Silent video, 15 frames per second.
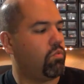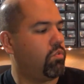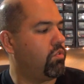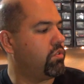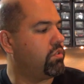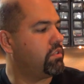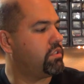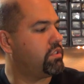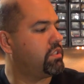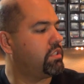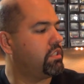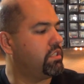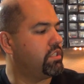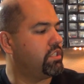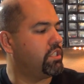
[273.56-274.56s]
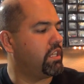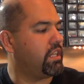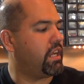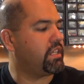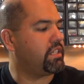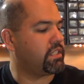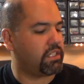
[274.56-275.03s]
Wars
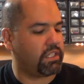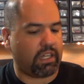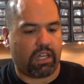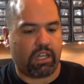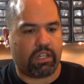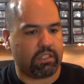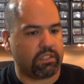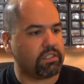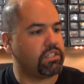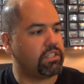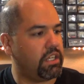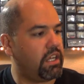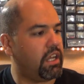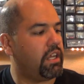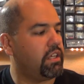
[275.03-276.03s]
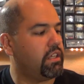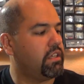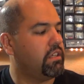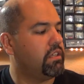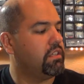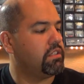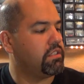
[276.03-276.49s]
Jedi Scout, Jedi
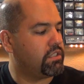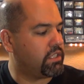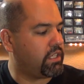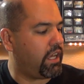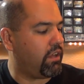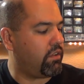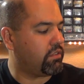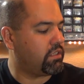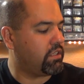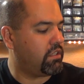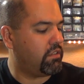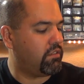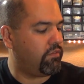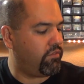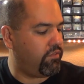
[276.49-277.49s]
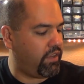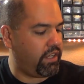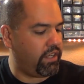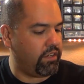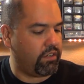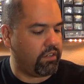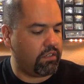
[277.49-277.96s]
Scout
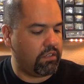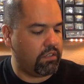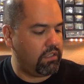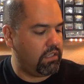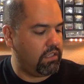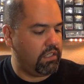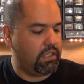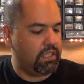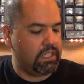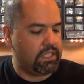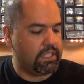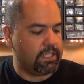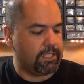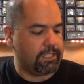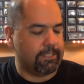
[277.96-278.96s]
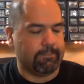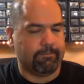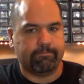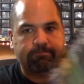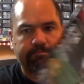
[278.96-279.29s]
Fighter. Um,